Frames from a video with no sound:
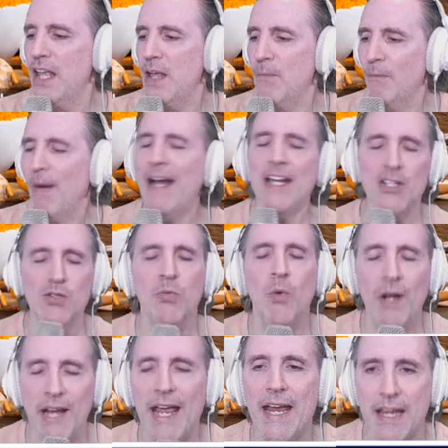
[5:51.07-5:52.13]
Minus
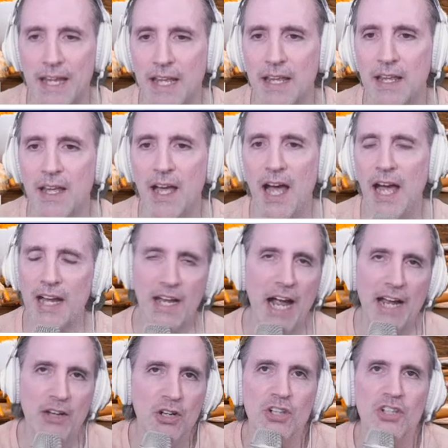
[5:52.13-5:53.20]
180.
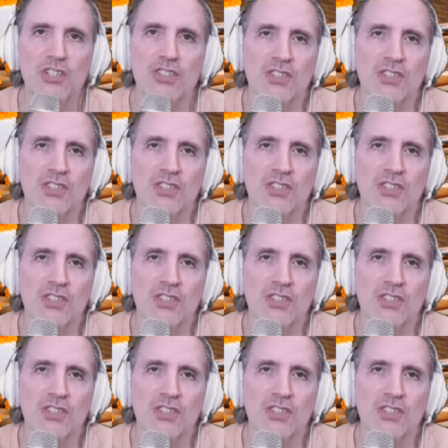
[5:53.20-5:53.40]
I couldn't